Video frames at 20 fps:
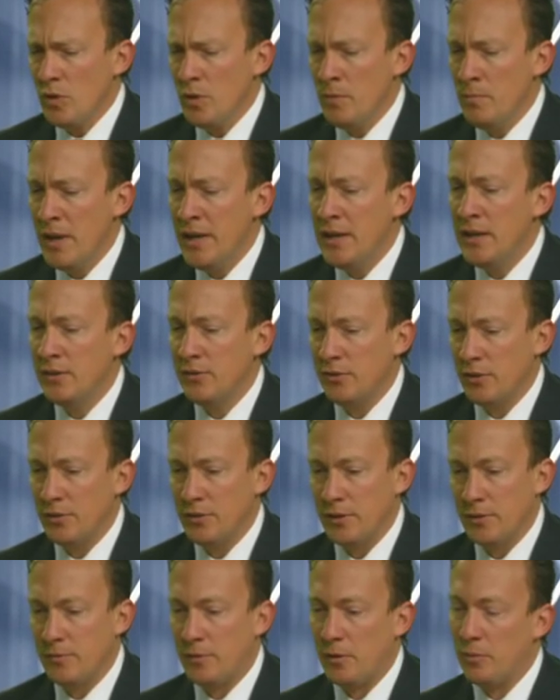many
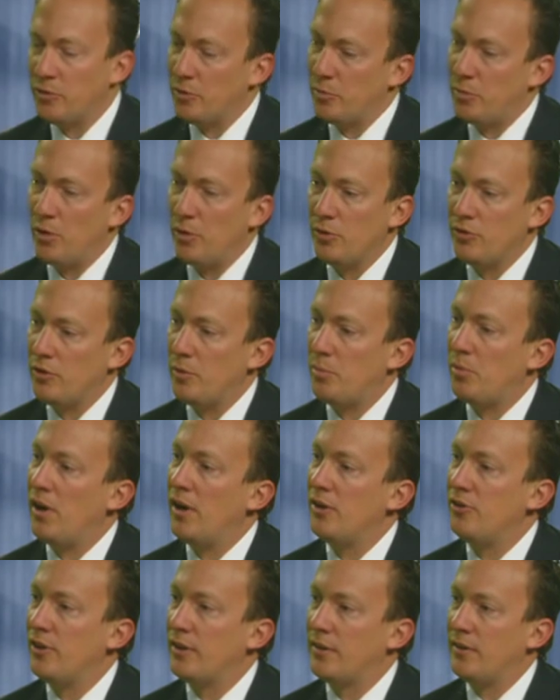consulting firms approach the
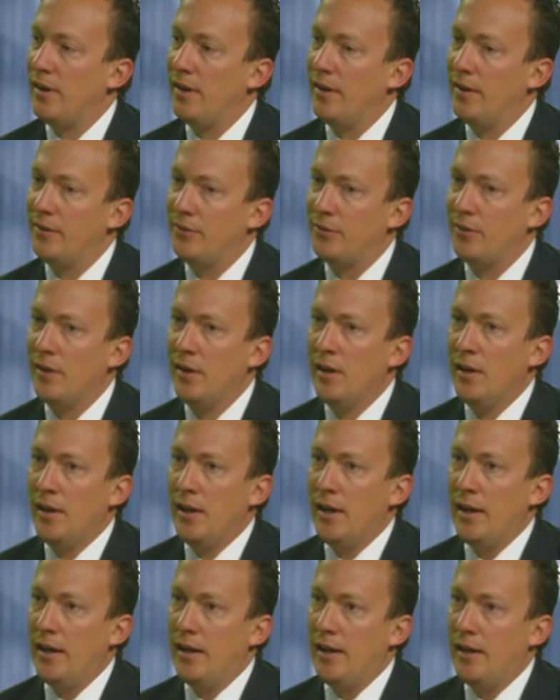project as
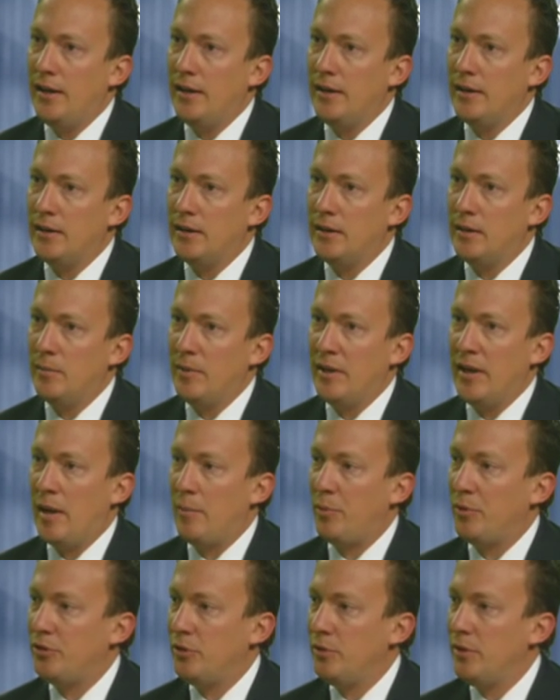an
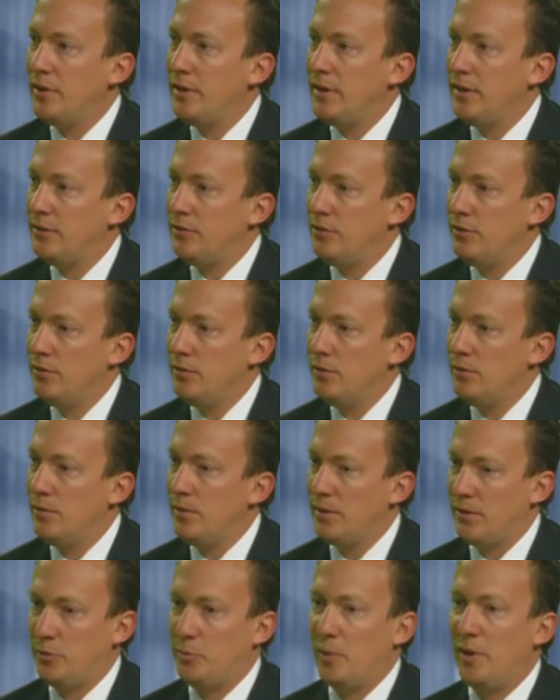opportunity
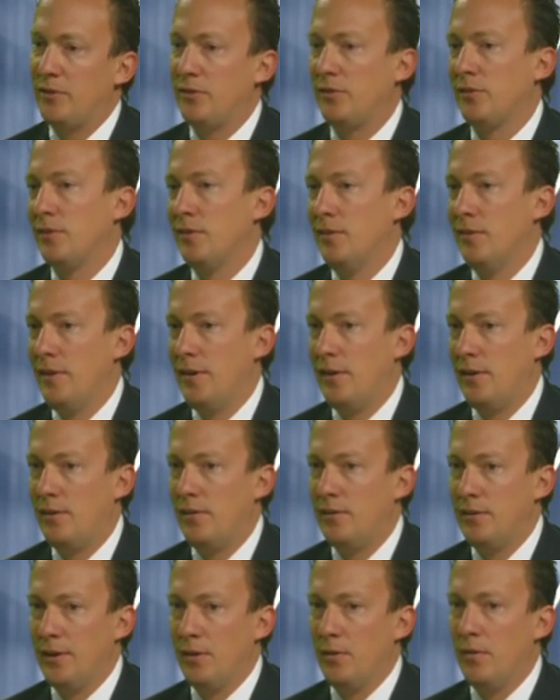to express
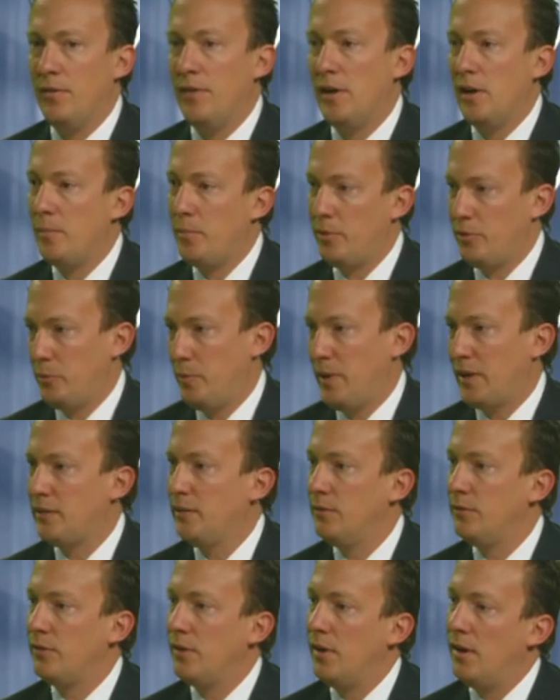their
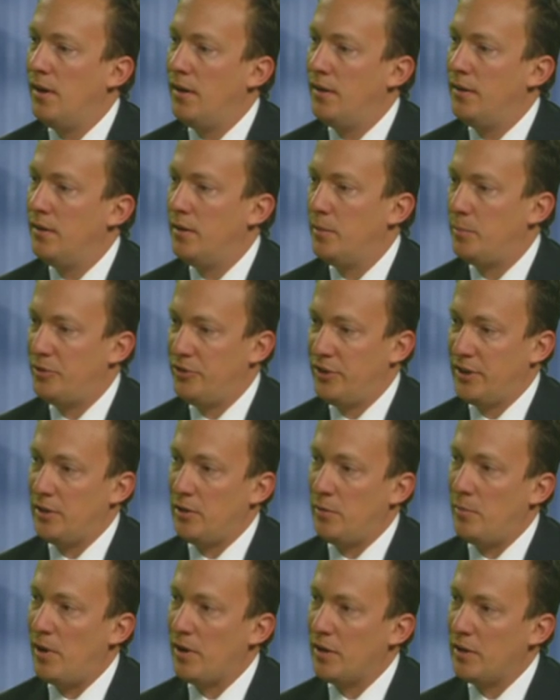perspectives on a
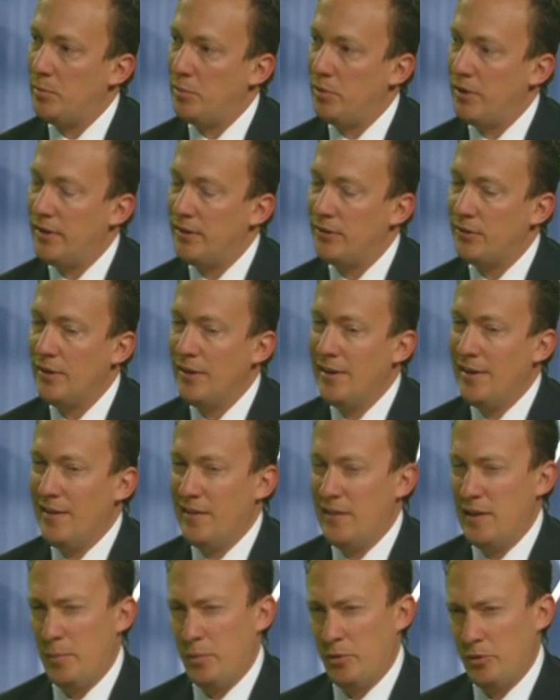particular marketplace,
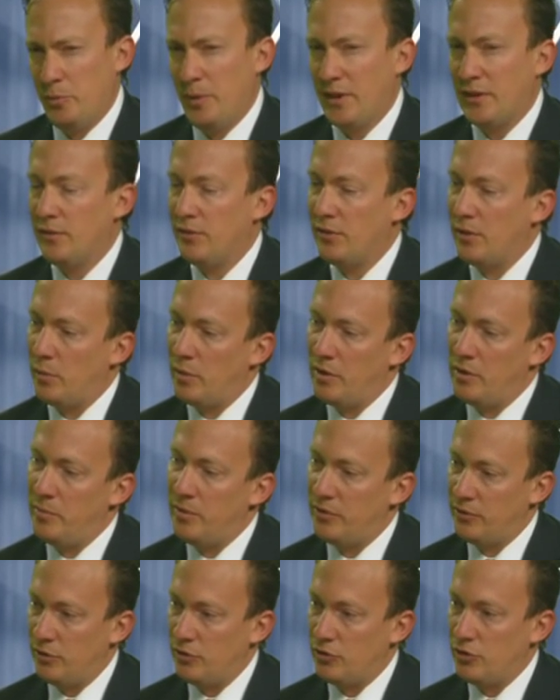their perspectives on what a
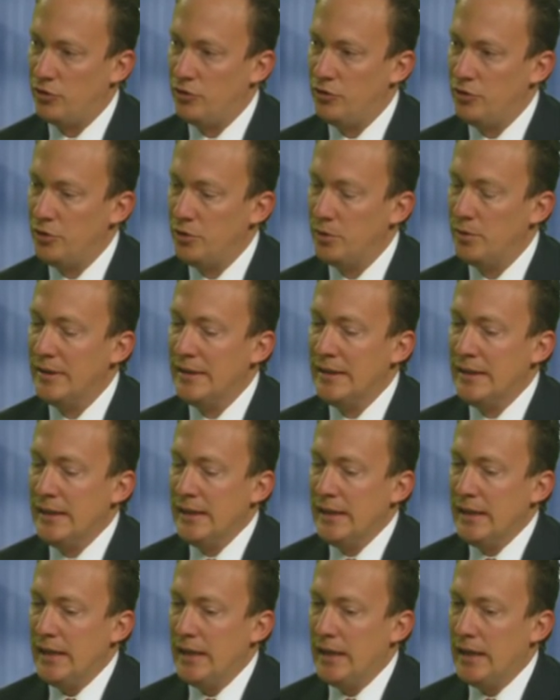business should do.
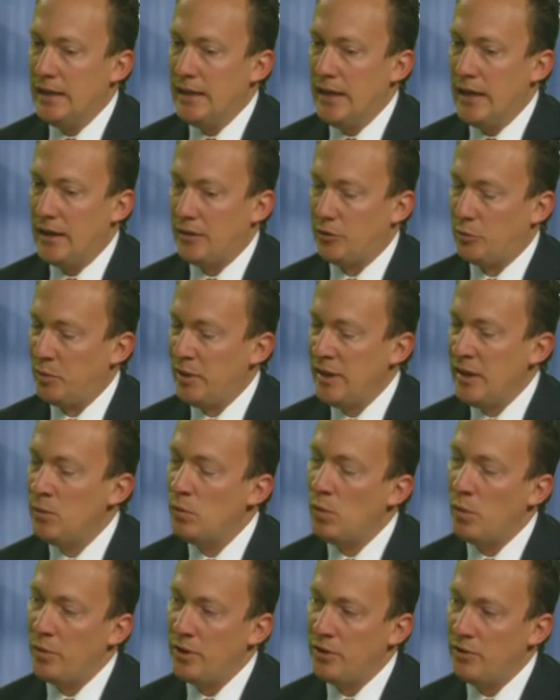And at
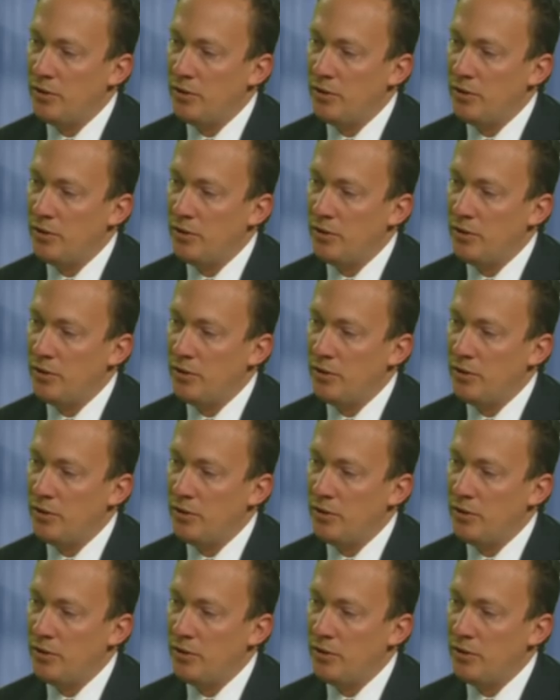Xplane, what we